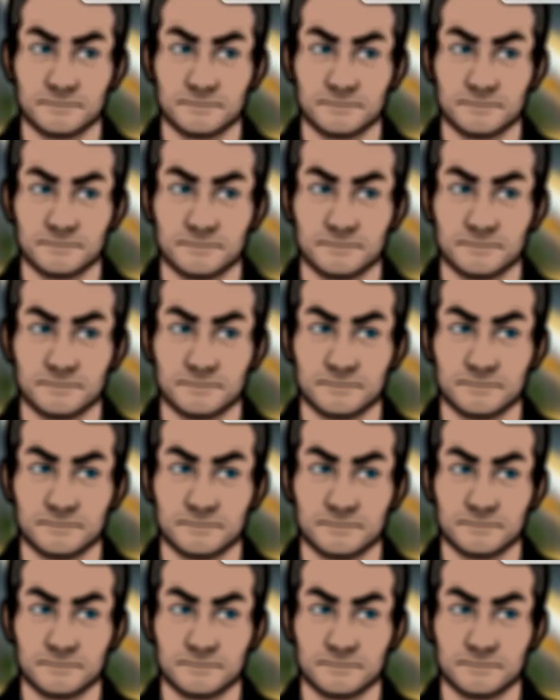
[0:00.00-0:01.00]

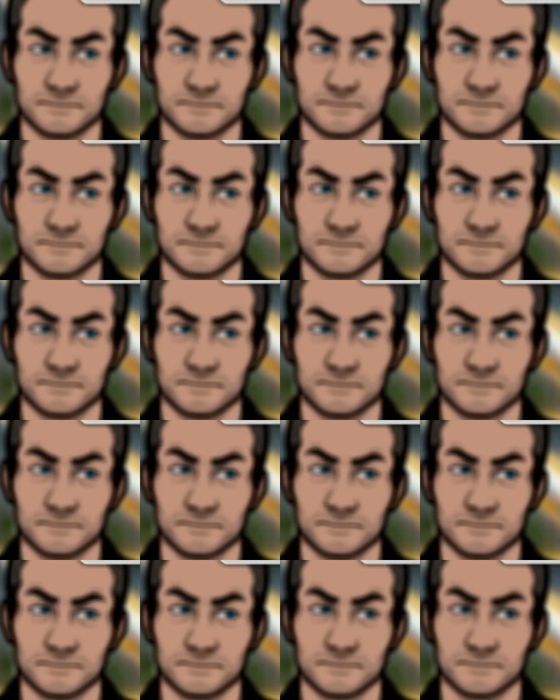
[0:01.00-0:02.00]

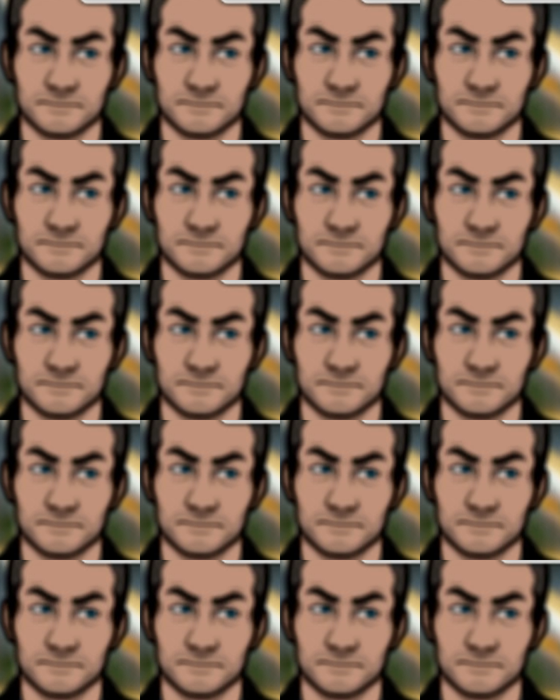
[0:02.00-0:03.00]

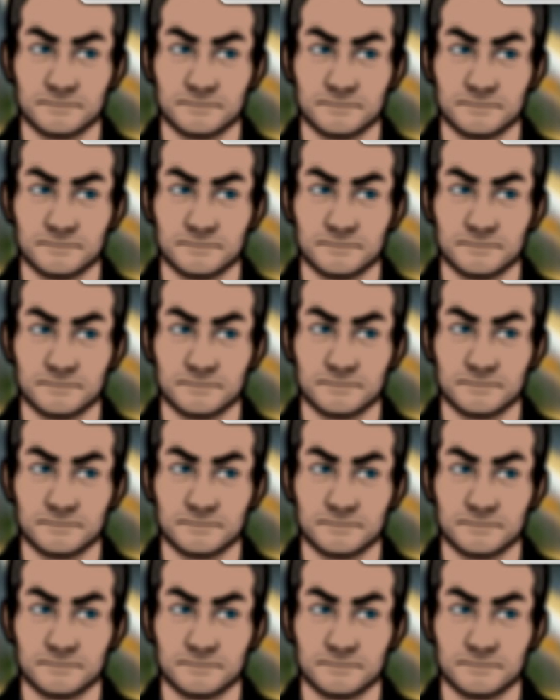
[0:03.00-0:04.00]

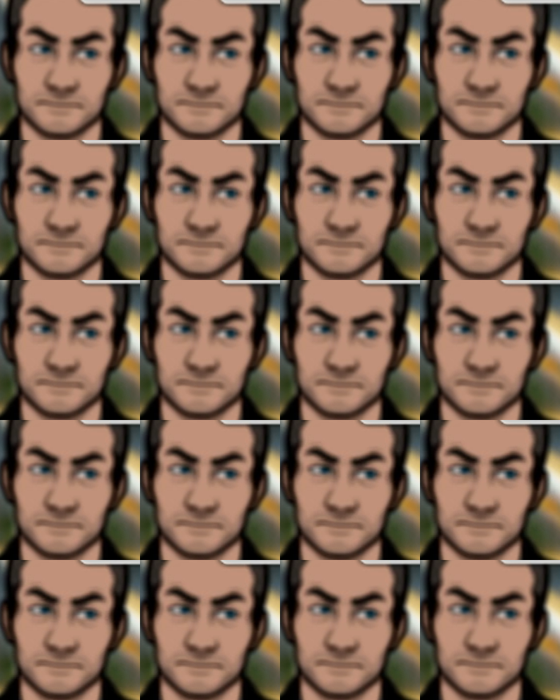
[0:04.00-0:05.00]

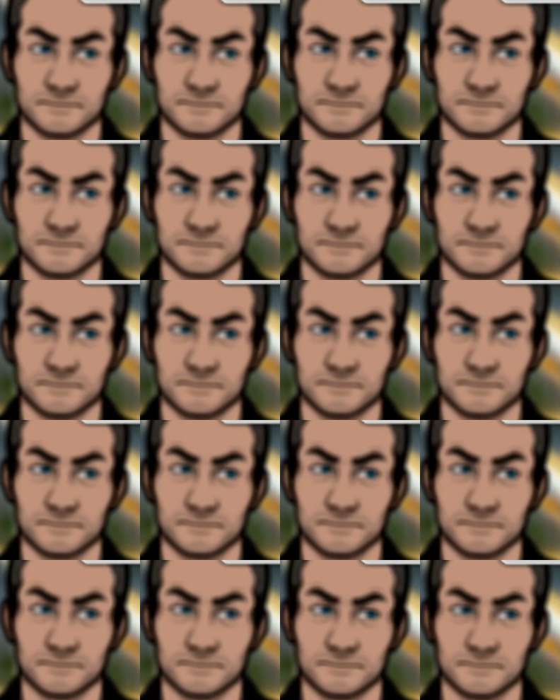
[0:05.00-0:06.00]

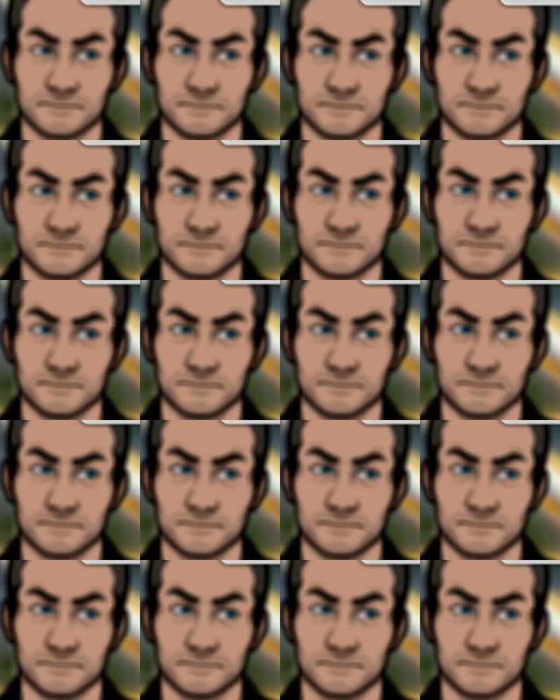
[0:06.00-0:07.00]

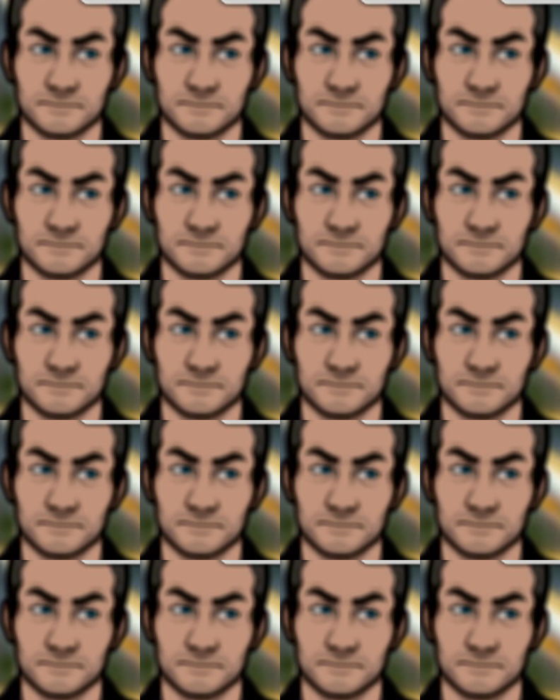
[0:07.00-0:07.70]
(silent)